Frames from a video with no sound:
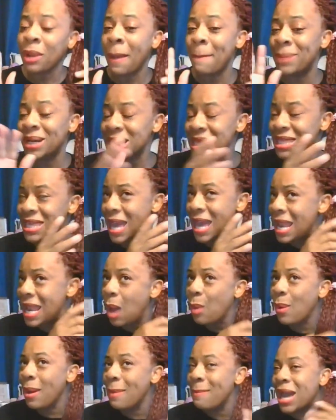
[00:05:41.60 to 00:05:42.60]
but then
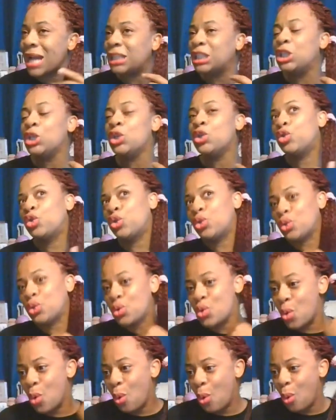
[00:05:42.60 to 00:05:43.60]
I went back to
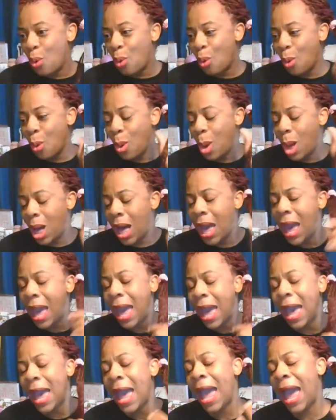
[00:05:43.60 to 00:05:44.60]
school
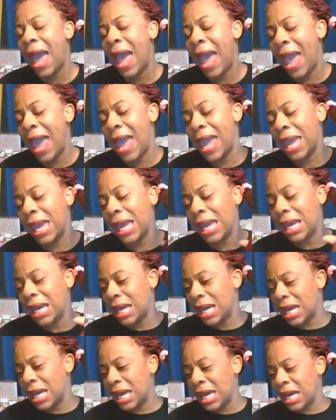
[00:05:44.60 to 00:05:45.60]

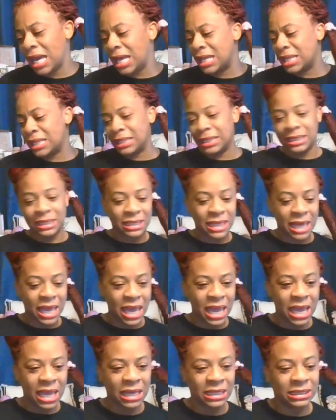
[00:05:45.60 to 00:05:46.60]

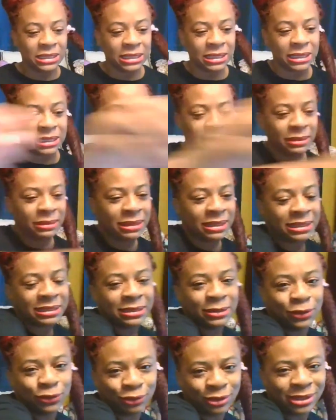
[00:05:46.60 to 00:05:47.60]
and this is
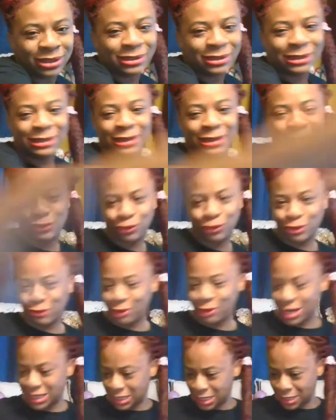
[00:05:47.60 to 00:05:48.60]
the drink
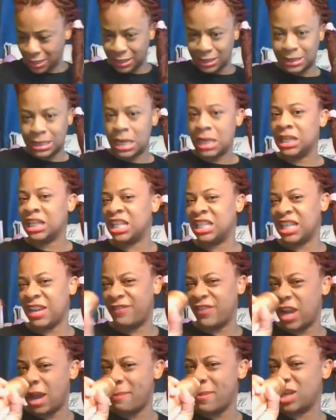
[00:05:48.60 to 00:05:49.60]
right there, because I
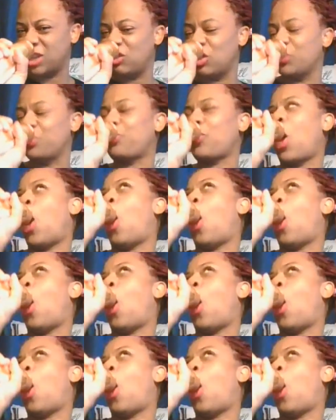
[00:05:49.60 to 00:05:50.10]
forgot my drink.